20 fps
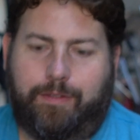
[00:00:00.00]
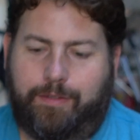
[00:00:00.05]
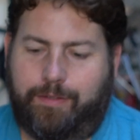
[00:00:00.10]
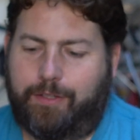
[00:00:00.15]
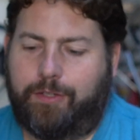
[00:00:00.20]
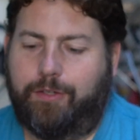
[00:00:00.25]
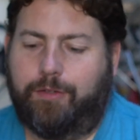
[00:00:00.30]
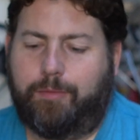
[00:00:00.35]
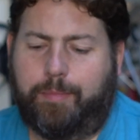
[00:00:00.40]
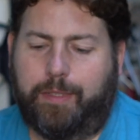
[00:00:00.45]
the
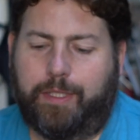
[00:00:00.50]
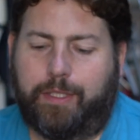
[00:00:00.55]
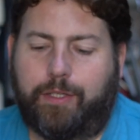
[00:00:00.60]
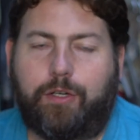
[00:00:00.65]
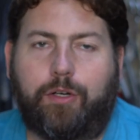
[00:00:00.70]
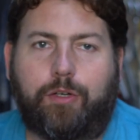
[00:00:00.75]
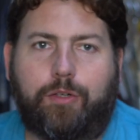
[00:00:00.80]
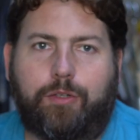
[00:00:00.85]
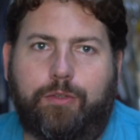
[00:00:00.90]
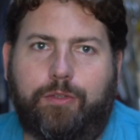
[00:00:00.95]
Cockpit
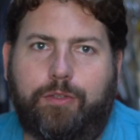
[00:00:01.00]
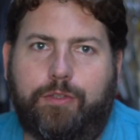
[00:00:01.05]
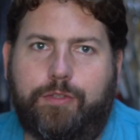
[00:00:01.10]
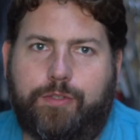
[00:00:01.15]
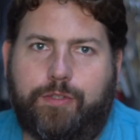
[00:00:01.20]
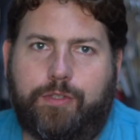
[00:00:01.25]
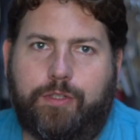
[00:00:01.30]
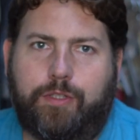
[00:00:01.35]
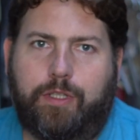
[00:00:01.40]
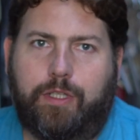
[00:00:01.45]

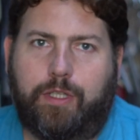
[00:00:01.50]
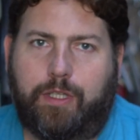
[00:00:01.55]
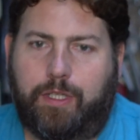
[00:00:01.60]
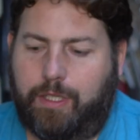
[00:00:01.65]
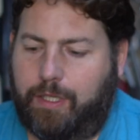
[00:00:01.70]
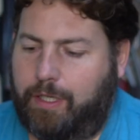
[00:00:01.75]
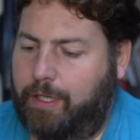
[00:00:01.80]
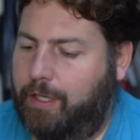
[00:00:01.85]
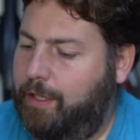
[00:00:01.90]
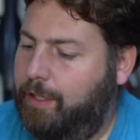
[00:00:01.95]
Goggles
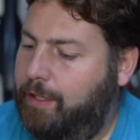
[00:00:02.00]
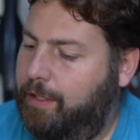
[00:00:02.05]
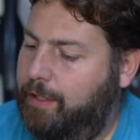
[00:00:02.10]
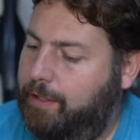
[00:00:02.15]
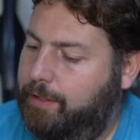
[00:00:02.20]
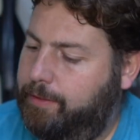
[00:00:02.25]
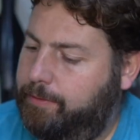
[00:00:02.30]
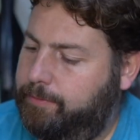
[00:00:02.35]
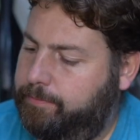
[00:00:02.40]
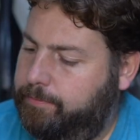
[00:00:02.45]

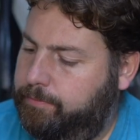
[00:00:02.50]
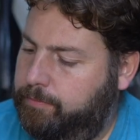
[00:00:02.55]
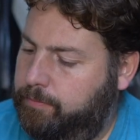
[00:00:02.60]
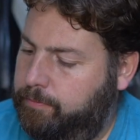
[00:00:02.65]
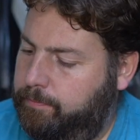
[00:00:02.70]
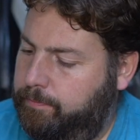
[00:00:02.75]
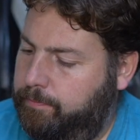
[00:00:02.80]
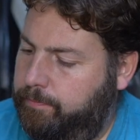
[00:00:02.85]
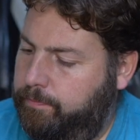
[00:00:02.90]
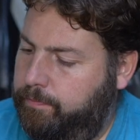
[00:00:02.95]
are
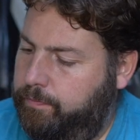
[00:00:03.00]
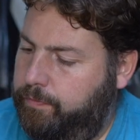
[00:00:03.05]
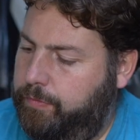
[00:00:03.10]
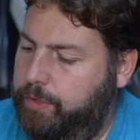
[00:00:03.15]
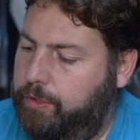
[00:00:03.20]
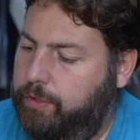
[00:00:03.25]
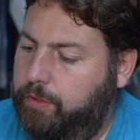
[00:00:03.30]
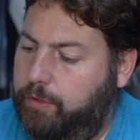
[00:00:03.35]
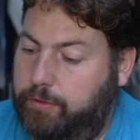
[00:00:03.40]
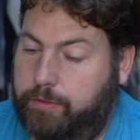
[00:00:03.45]

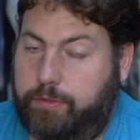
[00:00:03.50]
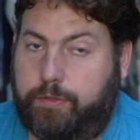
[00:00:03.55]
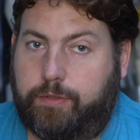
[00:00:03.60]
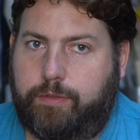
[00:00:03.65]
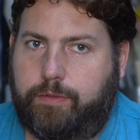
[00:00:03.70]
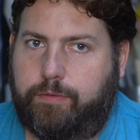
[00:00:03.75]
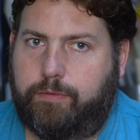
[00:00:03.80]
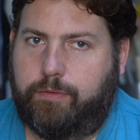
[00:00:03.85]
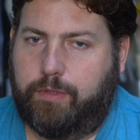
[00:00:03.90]
not,